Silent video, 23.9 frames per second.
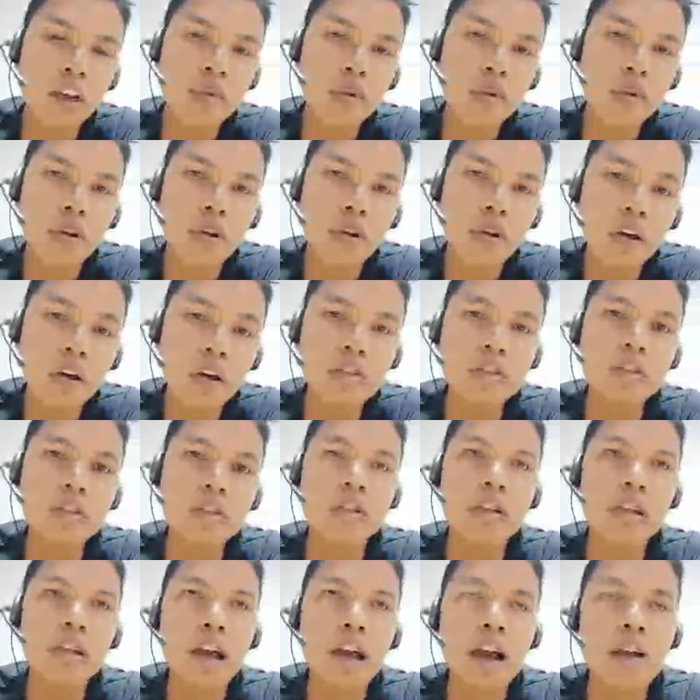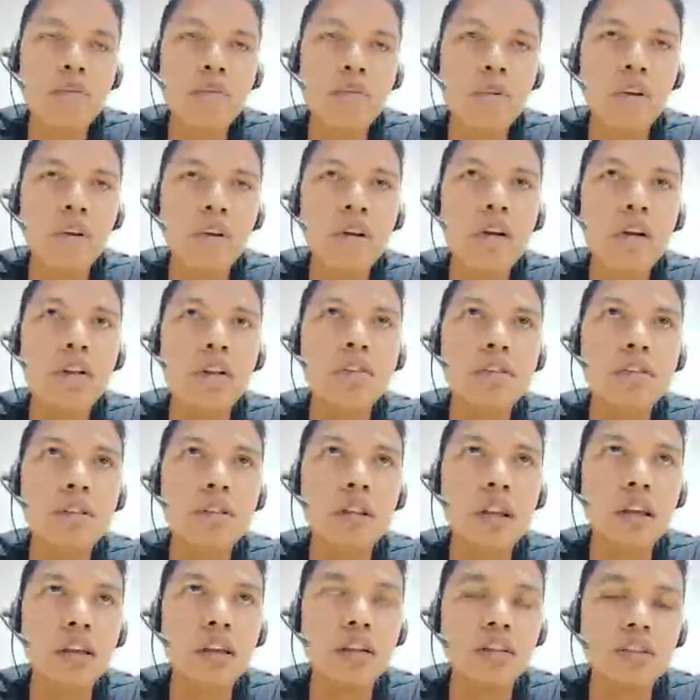your lunch. After lunch,
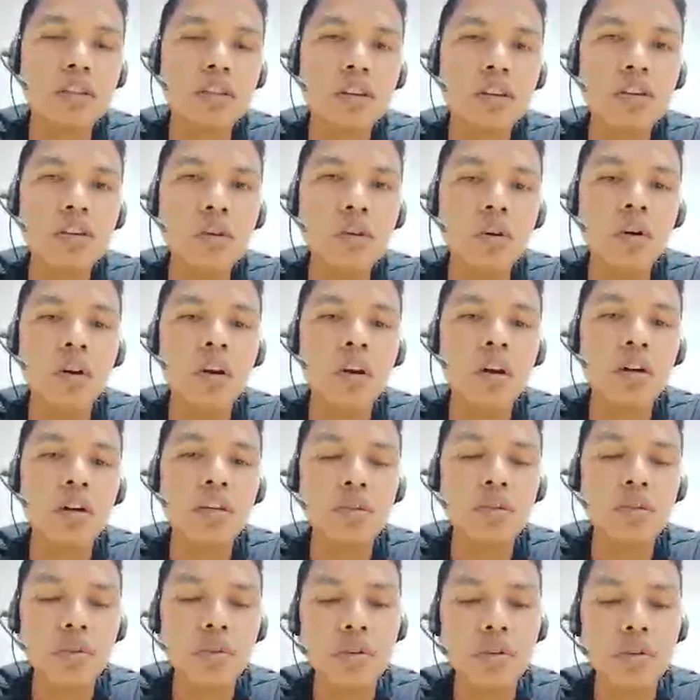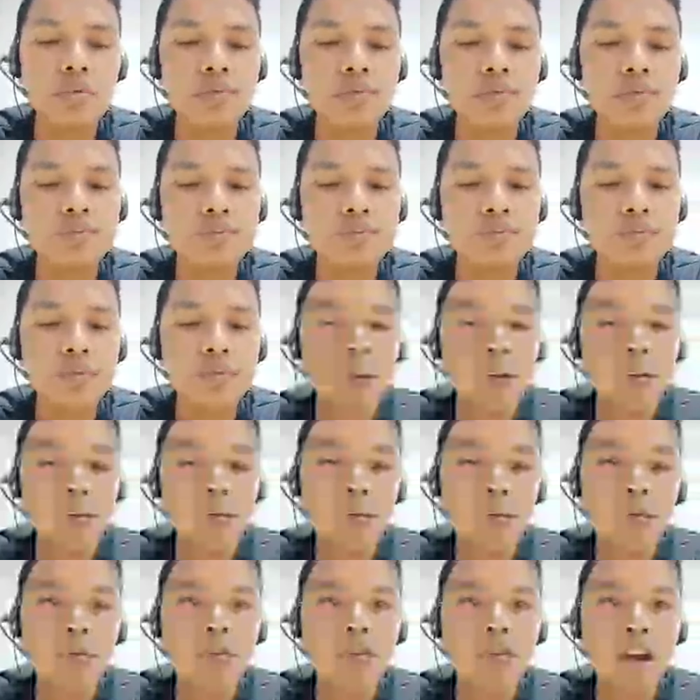like 3 o'clock, you will
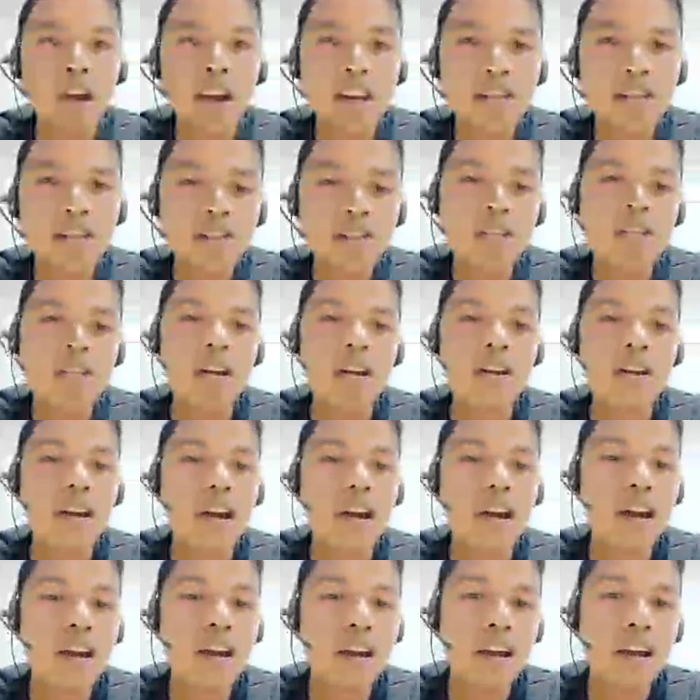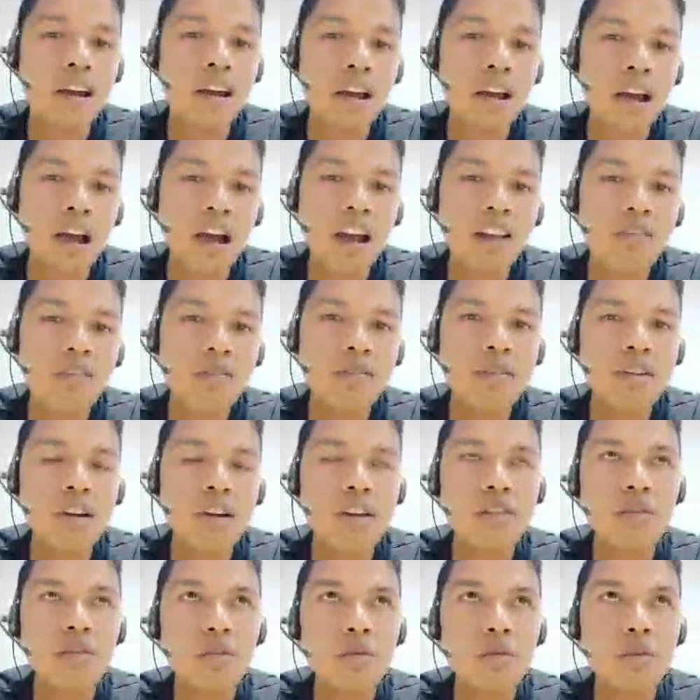go for the elephant ride. Elephant
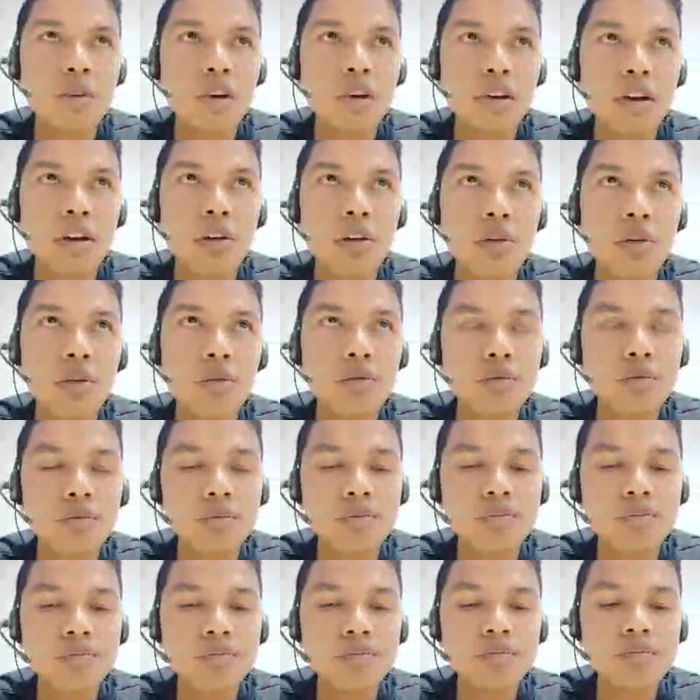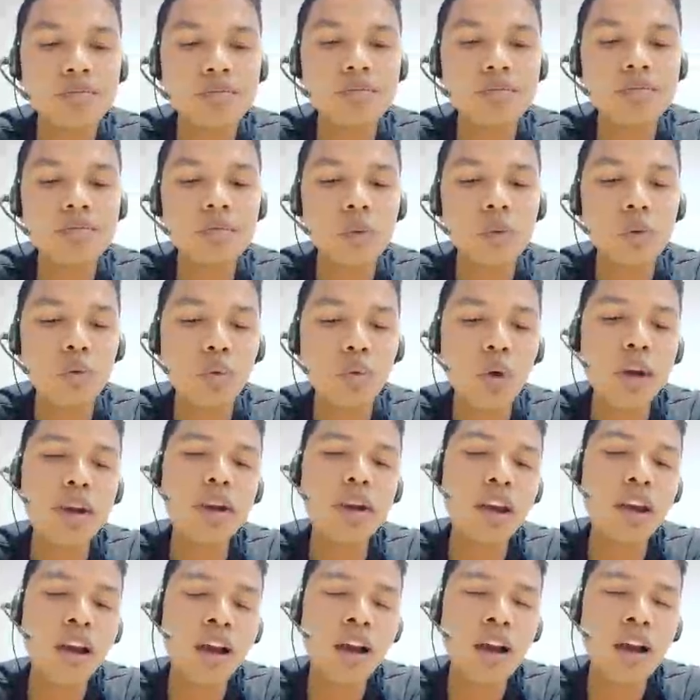ride will be around
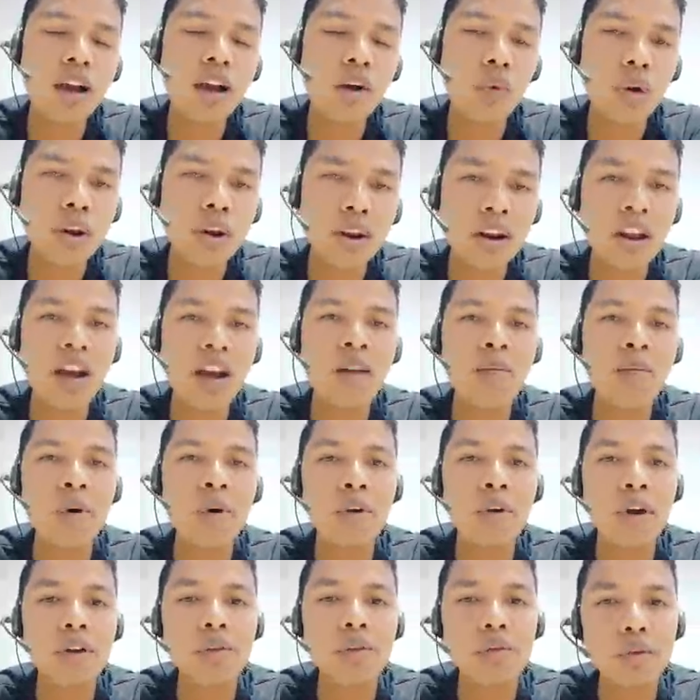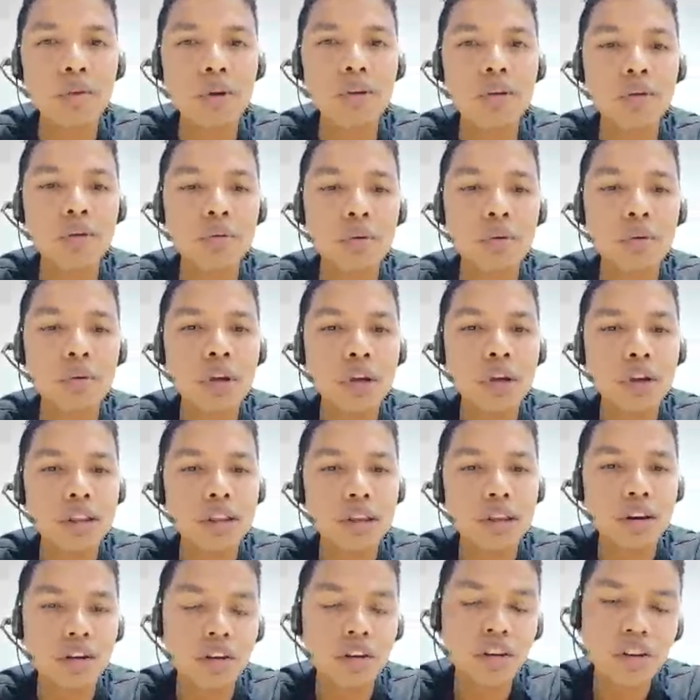1.5 hour. I told you.
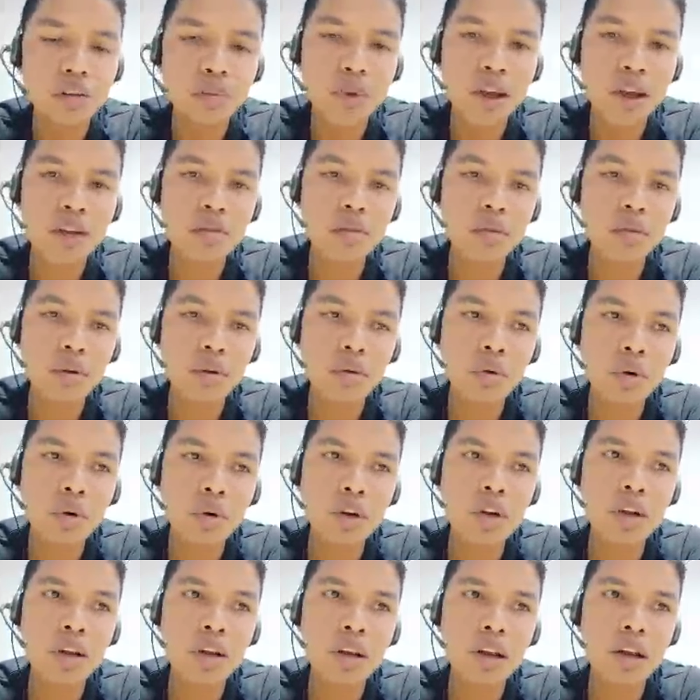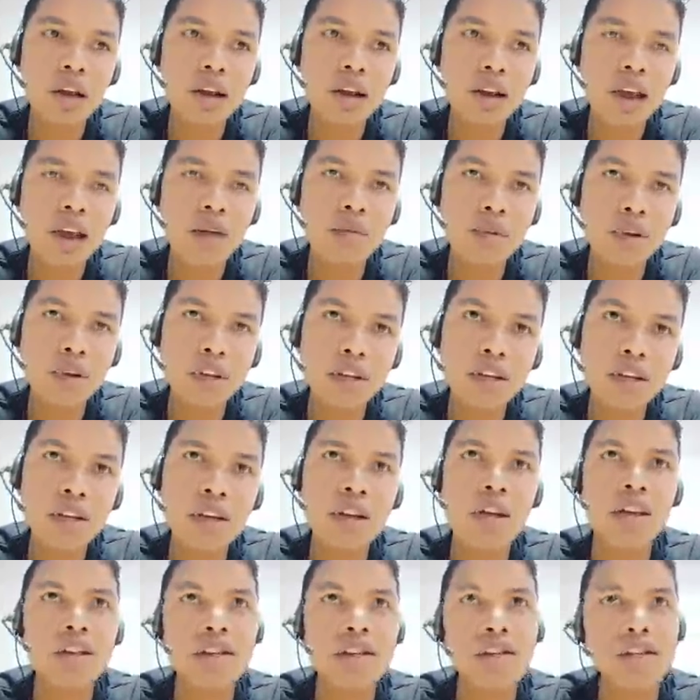Then got back to the hotel and have a dinner.
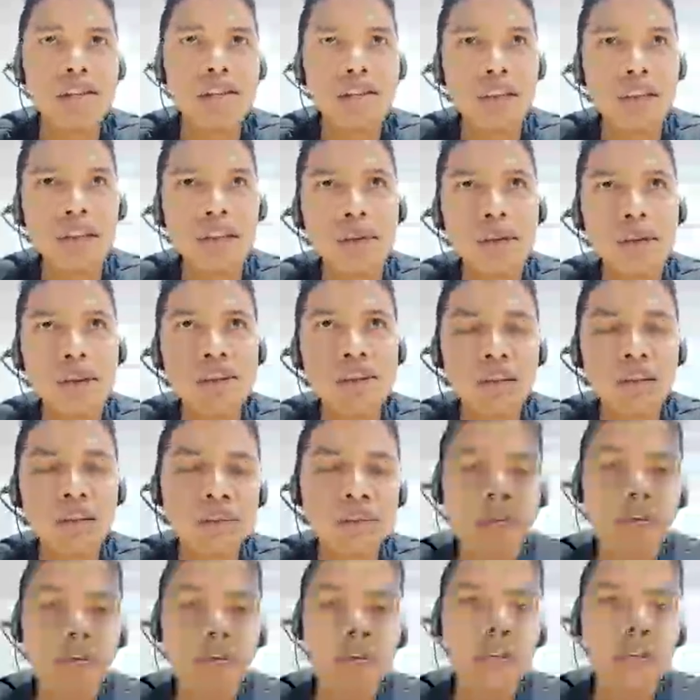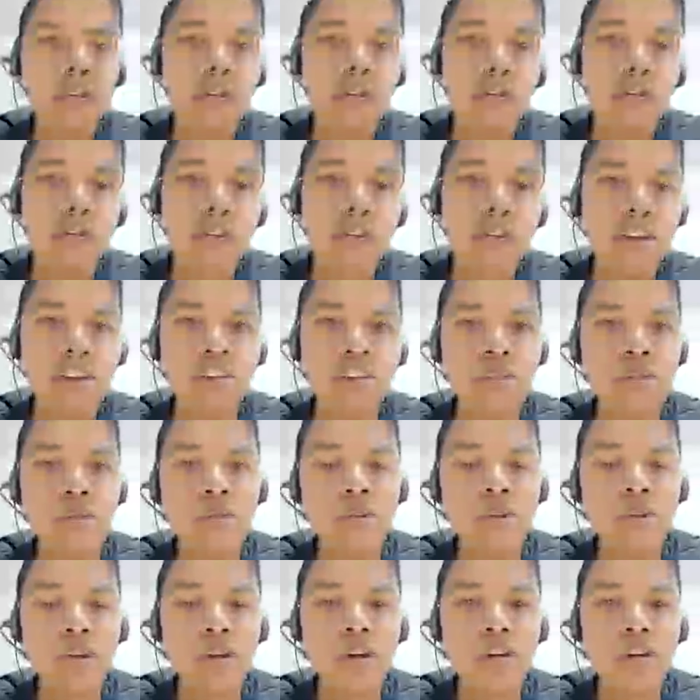And 7:30 they will take you
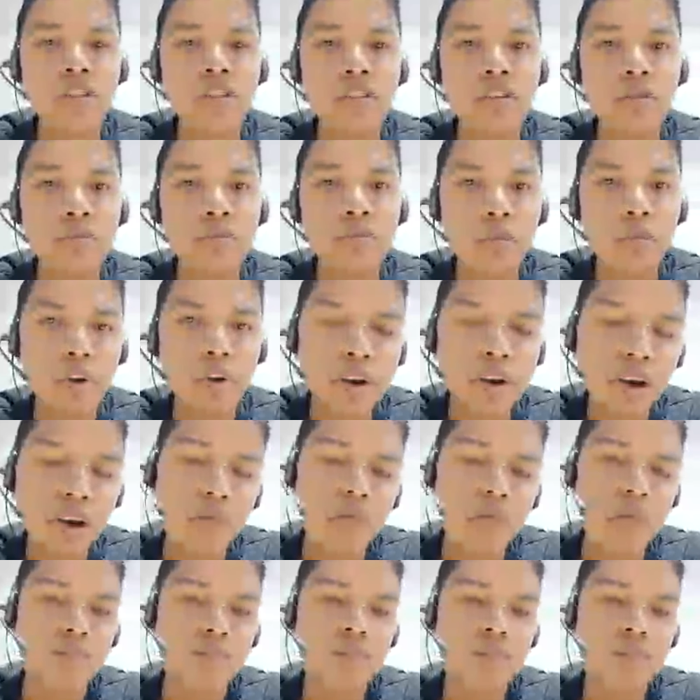for the cultural program.